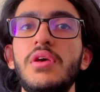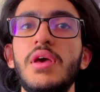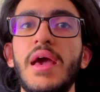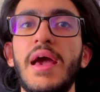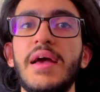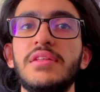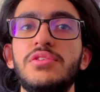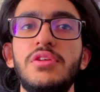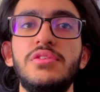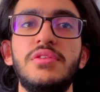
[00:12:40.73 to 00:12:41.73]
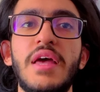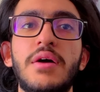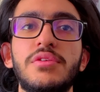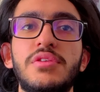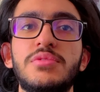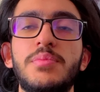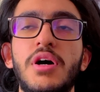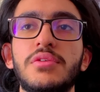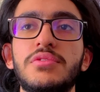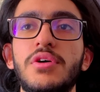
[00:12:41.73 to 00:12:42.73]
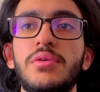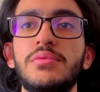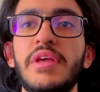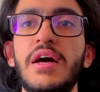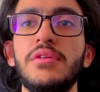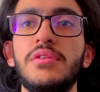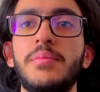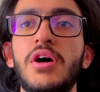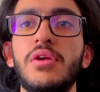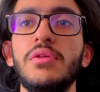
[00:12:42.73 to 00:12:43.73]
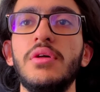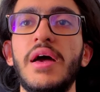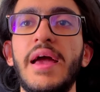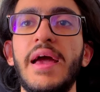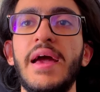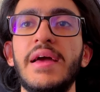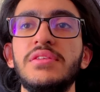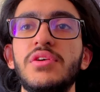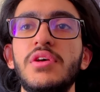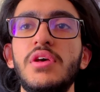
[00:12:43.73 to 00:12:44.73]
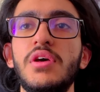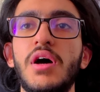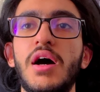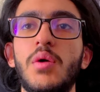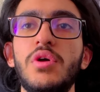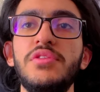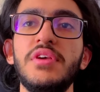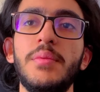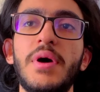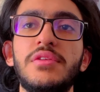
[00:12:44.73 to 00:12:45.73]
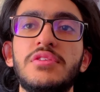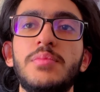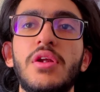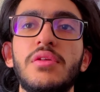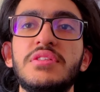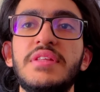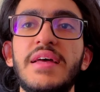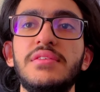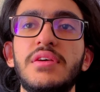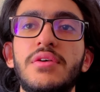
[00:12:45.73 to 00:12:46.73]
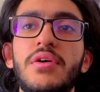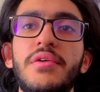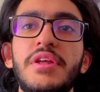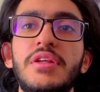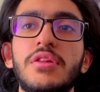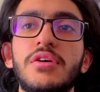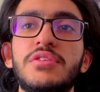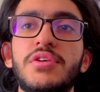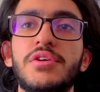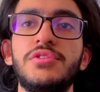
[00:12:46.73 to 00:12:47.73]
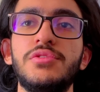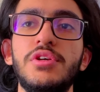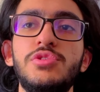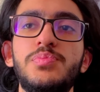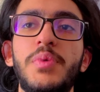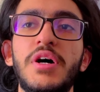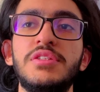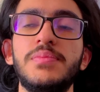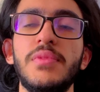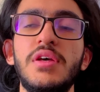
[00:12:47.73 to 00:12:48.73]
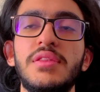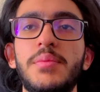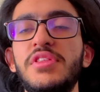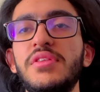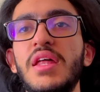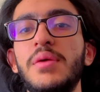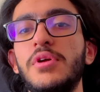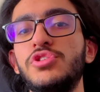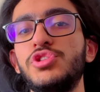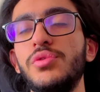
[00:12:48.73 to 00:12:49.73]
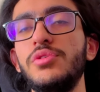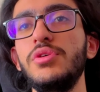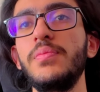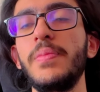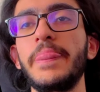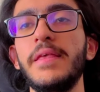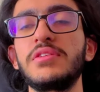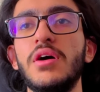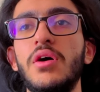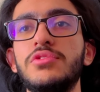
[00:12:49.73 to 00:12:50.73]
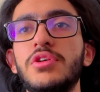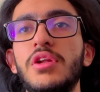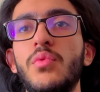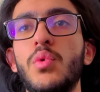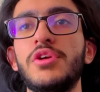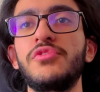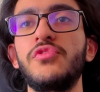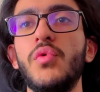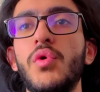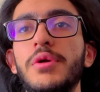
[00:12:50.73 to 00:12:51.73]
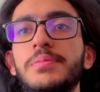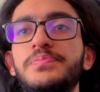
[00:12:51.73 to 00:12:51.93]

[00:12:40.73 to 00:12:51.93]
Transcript: And you need to download this model. So download the model, and one thing about this model is that it already looks cartoonish, but the method that I'm going to show you is also going to work for